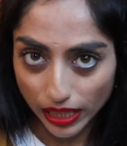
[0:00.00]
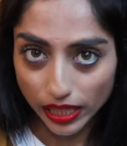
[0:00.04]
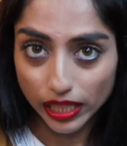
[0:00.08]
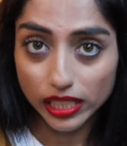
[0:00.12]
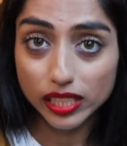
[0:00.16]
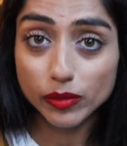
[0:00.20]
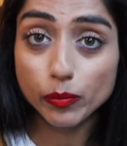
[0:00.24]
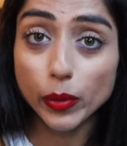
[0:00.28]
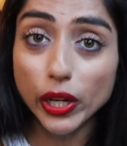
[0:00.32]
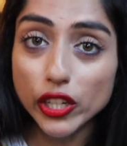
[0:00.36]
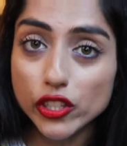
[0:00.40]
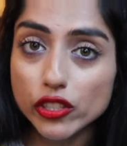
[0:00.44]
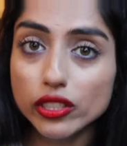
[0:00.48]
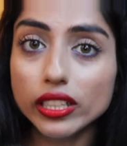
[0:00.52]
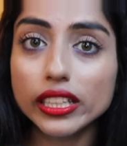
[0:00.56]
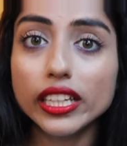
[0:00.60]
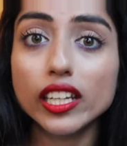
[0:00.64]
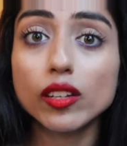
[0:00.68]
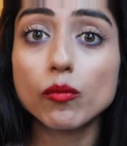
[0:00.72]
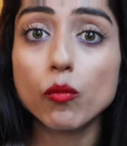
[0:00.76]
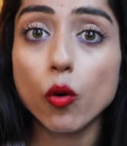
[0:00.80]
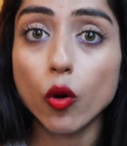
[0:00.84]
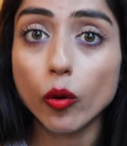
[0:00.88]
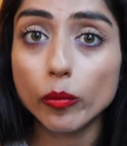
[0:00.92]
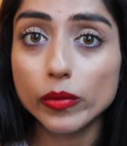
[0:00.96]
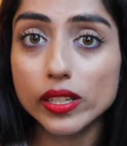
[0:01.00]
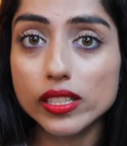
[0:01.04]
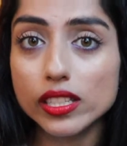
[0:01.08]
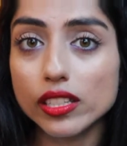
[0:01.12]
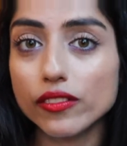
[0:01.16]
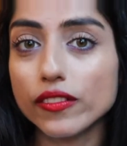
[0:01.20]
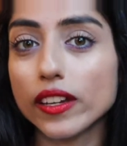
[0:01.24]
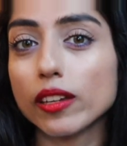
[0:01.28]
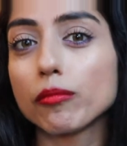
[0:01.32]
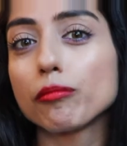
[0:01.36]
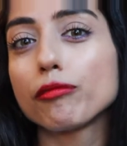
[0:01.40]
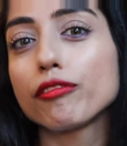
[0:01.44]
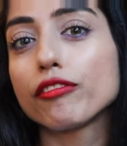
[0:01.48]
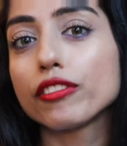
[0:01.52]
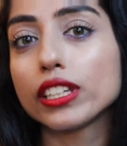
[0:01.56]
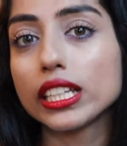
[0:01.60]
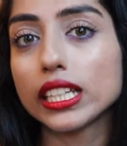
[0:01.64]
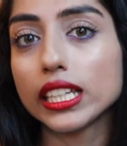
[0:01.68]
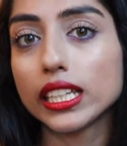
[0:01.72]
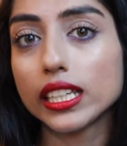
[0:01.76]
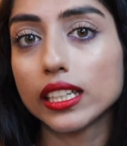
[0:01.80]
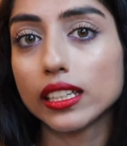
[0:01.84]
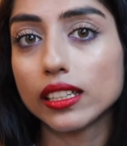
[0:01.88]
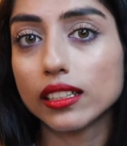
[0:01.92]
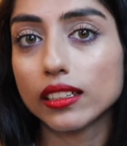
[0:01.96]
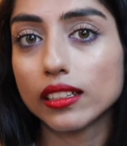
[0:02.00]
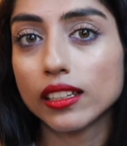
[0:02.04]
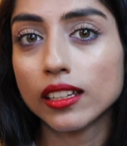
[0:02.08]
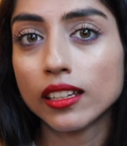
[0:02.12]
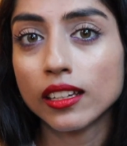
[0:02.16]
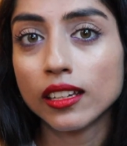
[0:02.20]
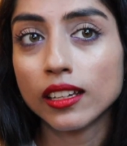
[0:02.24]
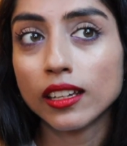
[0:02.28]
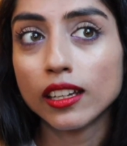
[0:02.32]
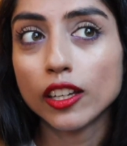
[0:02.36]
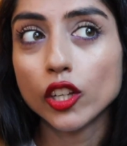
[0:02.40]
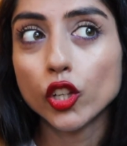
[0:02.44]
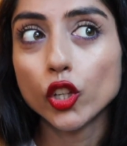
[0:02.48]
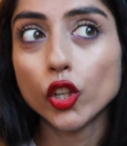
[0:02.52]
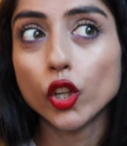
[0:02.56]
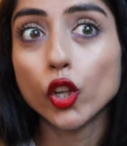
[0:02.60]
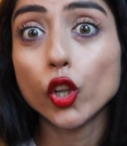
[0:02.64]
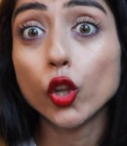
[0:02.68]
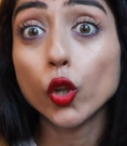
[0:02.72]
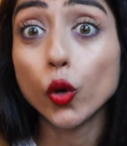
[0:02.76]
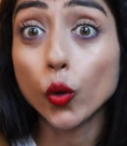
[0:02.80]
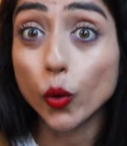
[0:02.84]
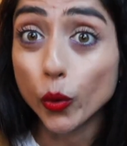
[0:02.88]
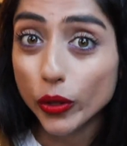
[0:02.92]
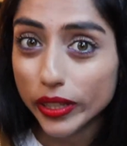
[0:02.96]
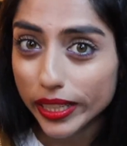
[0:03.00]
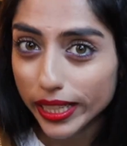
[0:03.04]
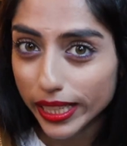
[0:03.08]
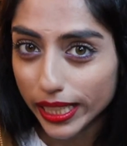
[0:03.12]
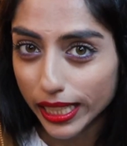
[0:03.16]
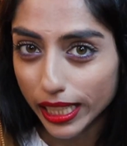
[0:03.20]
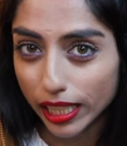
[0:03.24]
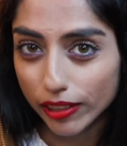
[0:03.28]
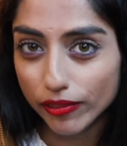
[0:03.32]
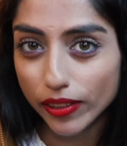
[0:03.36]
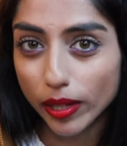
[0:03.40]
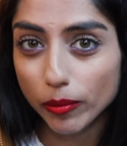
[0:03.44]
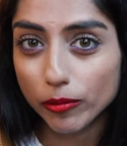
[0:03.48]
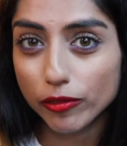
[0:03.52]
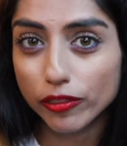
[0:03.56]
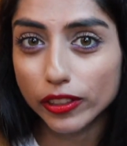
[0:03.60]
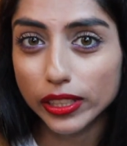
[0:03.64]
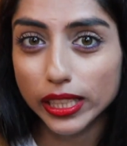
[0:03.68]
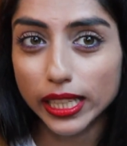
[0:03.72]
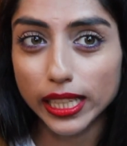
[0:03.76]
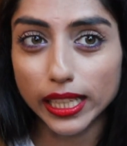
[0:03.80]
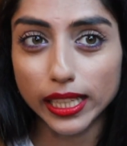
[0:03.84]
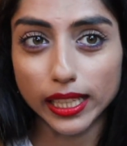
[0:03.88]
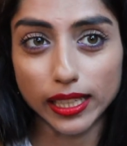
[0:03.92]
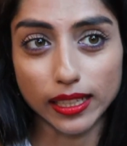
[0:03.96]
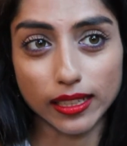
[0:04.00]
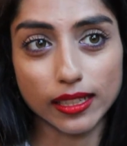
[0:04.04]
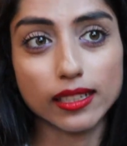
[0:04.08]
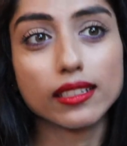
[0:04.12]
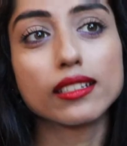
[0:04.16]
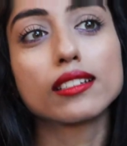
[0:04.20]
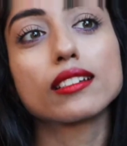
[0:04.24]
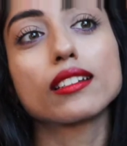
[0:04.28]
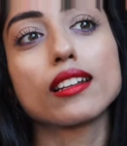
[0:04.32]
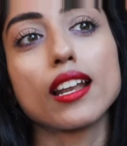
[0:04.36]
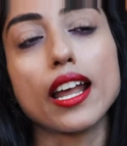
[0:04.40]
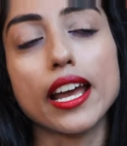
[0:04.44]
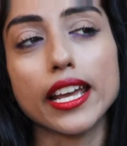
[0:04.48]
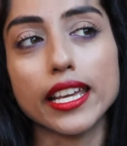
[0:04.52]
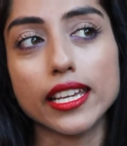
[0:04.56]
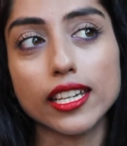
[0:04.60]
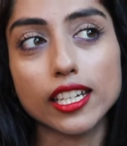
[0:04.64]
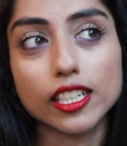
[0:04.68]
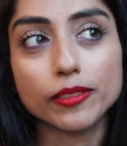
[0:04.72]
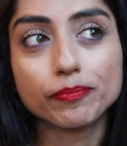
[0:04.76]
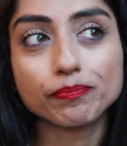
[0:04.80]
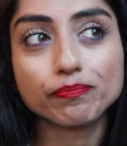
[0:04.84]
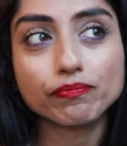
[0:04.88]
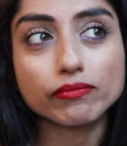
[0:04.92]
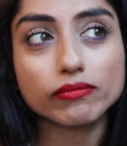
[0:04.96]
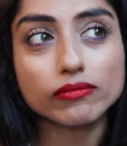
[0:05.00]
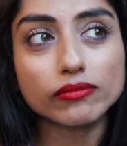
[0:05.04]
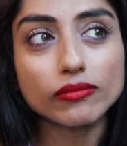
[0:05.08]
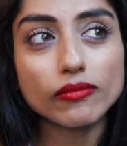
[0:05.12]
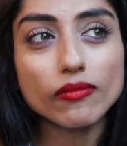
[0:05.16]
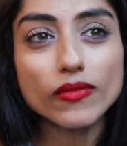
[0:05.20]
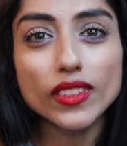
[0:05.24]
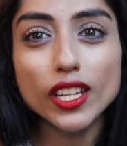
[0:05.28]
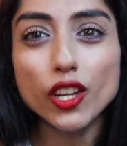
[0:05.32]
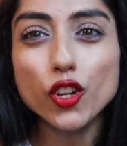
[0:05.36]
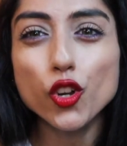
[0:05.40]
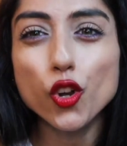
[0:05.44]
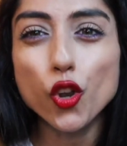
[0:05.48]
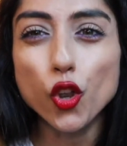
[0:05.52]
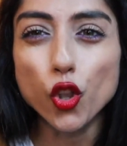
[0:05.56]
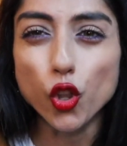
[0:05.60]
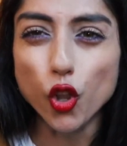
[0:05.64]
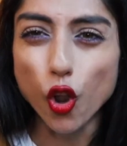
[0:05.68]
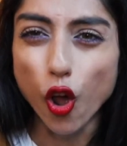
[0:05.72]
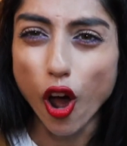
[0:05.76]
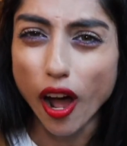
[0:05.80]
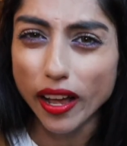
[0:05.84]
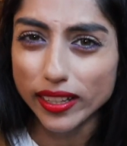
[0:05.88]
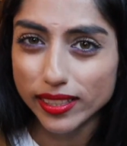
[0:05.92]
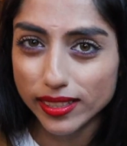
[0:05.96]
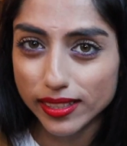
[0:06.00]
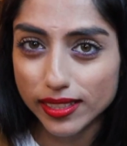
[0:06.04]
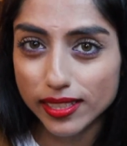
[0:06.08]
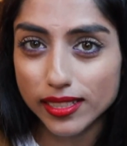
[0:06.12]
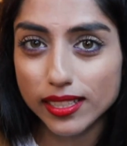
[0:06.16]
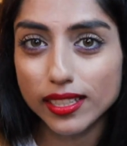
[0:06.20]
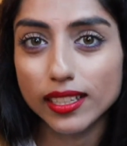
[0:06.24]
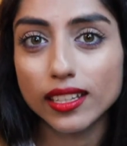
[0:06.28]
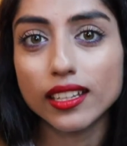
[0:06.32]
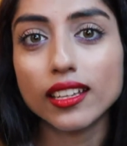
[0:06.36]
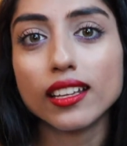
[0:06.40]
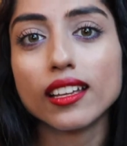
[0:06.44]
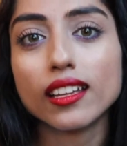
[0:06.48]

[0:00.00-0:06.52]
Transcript: especially in moments if I'm feeling lonely, if I'm feeling like lost,